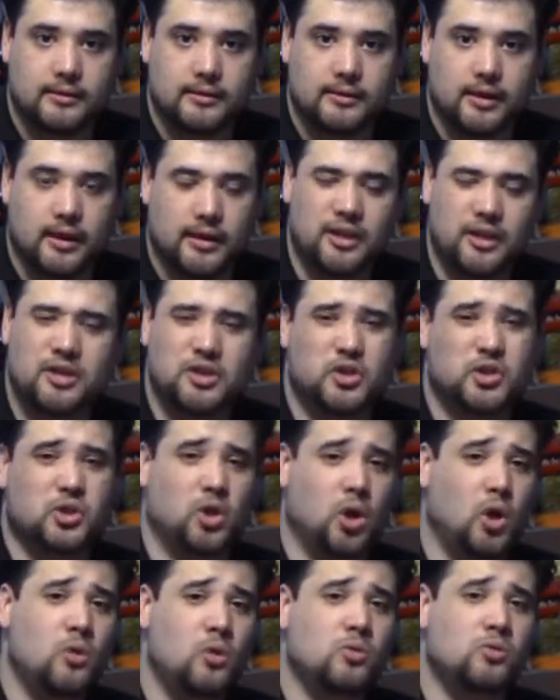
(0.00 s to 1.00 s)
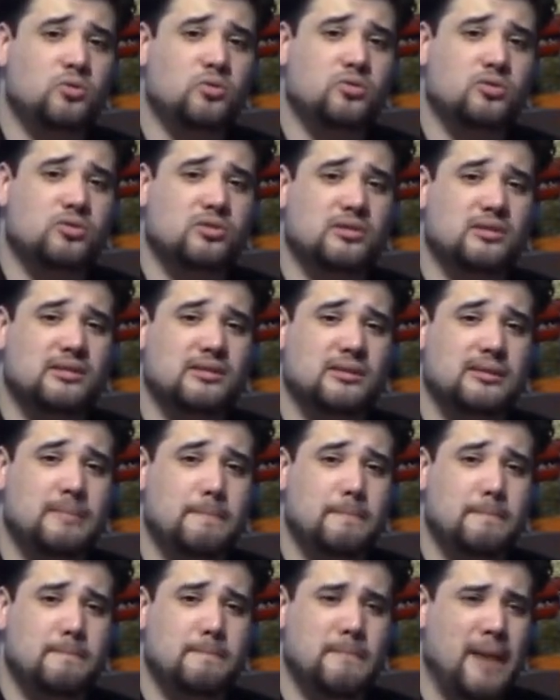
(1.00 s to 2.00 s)
and then shows the
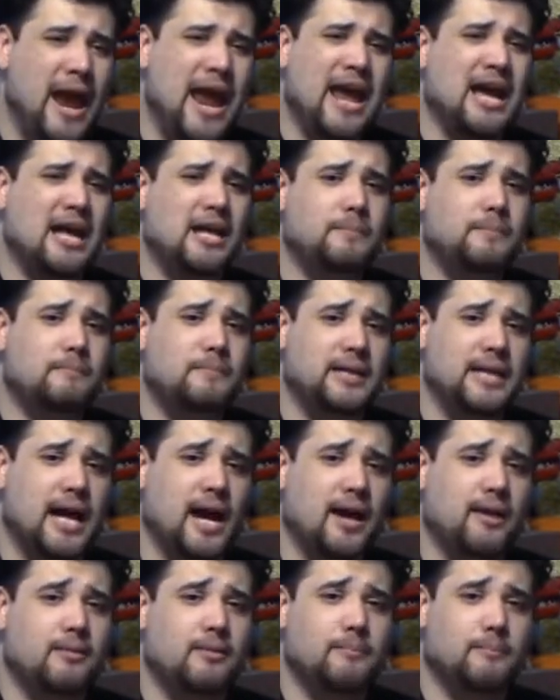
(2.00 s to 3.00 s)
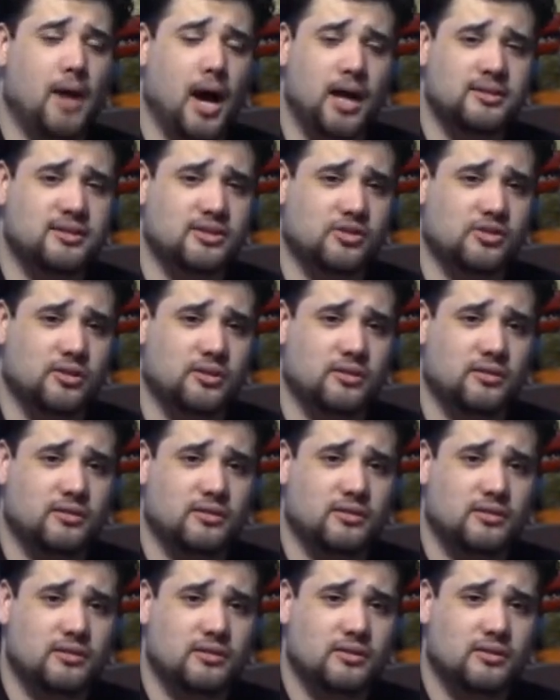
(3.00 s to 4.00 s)
man behind the monster.
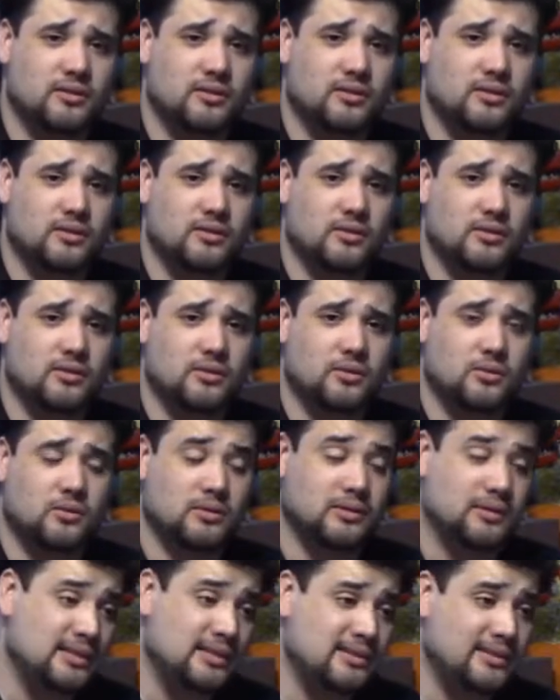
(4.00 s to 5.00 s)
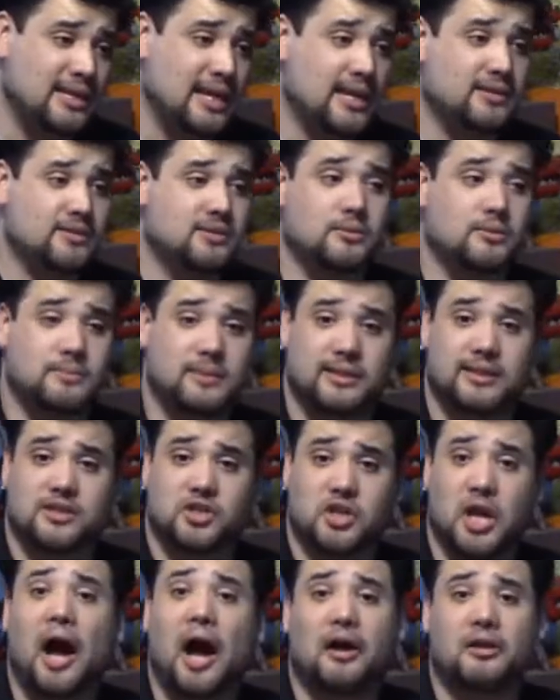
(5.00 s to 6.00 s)
Or in this case, it would be the
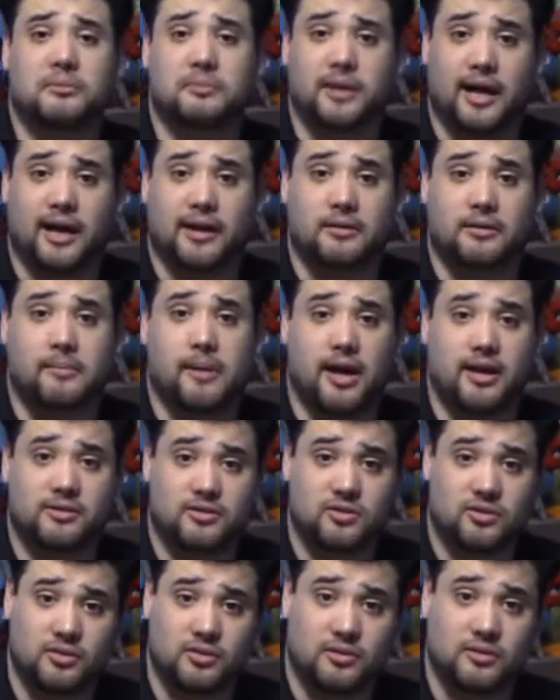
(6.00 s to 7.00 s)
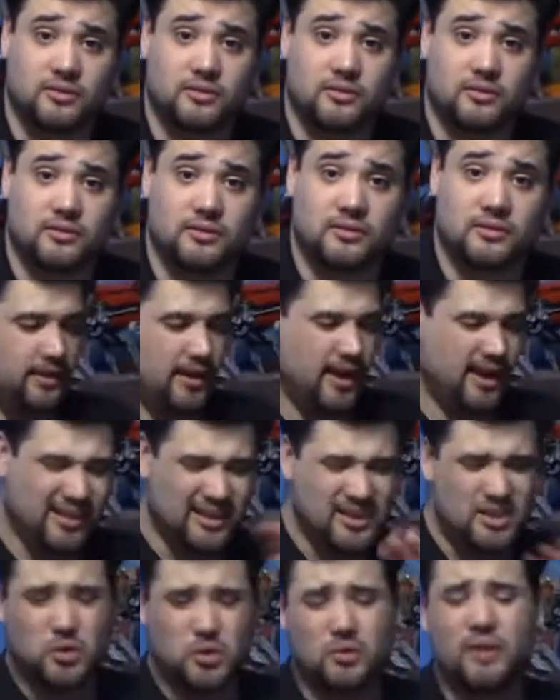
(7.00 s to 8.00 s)
child behind the monster. And
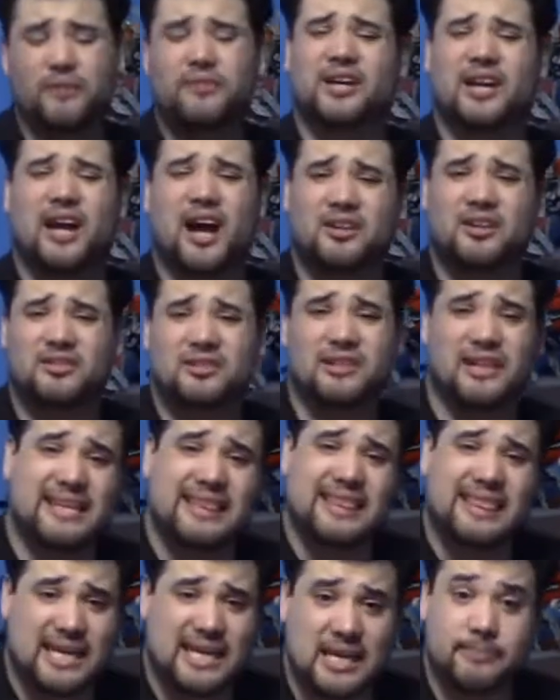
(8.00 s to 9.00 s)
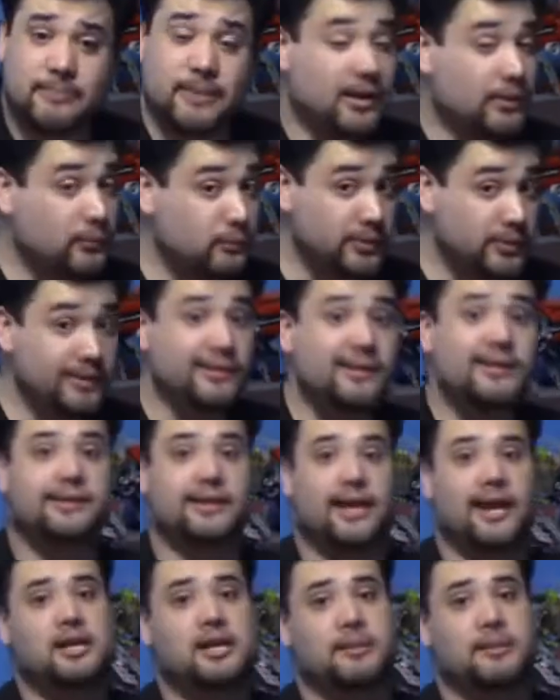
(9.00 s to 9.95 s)
that's sort of an underlying theme that I really like